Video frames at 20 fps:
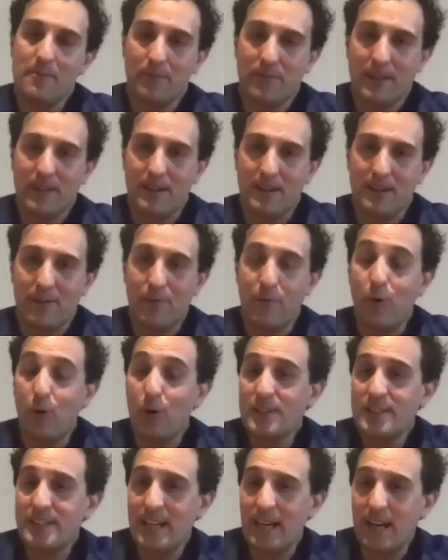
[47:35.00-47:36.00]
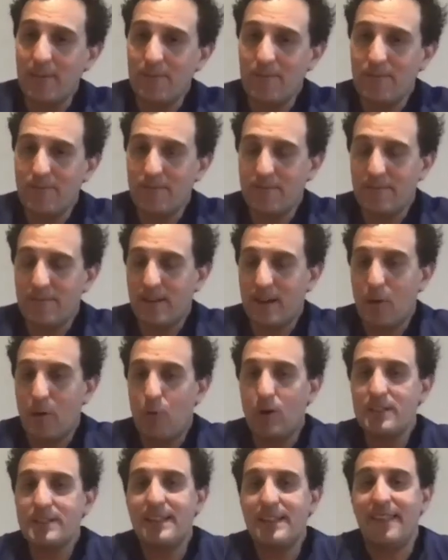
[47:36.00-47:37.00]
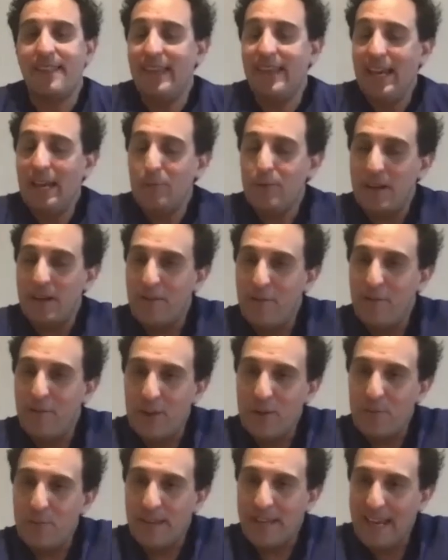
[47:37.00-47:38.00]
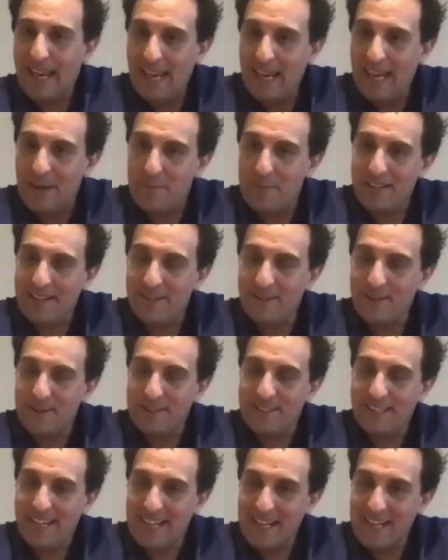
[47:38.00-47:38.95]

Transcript: unfortunately, I wasn't there when it first began, but it was,